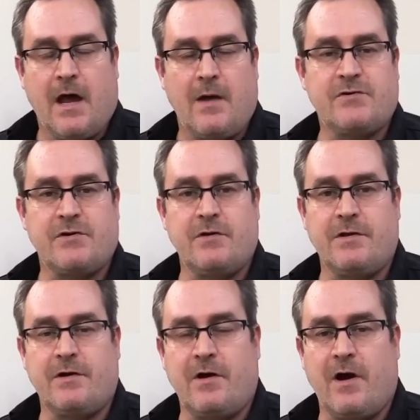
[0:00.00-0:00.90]
I'm sure
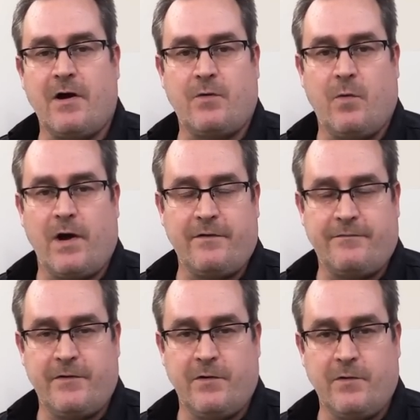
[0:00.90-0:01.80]
there are quite a
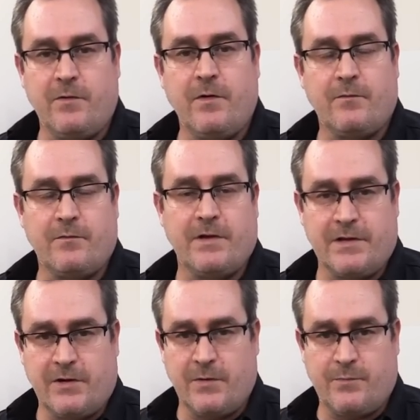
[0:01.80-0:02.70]
few really
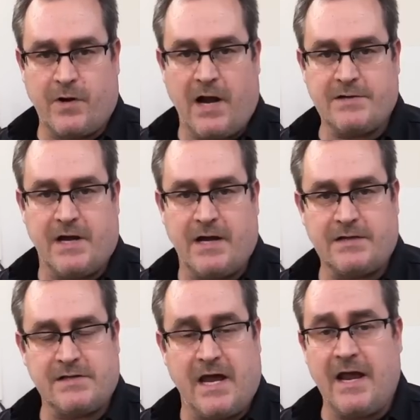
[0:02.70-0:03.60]
good
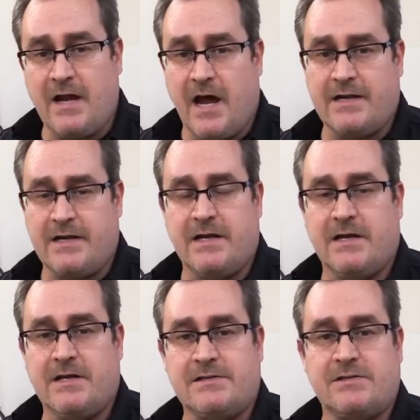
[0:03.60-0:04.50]
projects and
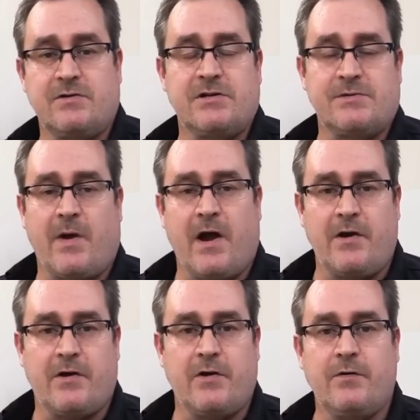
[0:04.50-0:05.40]
ideas to inspire
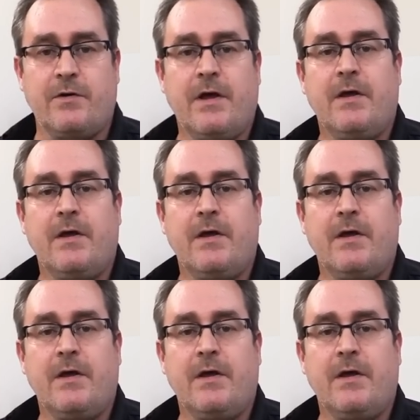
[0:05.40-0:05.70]
you